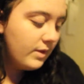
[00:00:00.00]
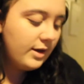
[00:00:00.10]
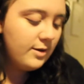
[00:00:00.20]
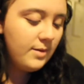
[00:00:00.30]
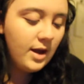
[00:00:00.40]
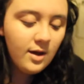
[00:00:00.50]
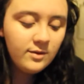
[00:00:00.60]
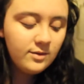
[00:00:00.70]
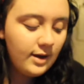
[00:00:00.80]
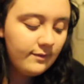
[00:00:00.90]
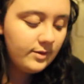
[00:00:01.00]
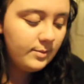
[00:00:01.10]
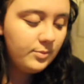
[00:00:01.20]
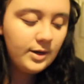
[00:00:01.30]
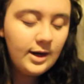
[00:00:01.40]
And you may also have
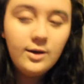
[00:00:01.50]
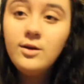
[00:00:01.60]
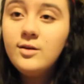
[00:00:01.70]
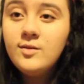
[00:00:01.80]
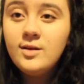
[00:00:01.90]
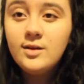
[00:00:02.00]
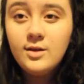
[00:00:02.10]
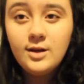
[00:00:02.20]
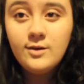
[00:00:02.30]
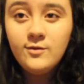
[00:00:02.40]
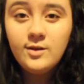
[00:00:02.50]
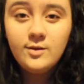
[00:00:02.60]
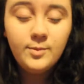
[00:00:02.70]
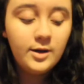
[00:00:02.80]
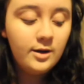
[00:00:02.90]
to bring out your concealer again for
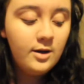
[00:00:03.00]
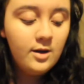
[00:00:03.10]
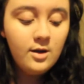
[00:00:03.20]
this part.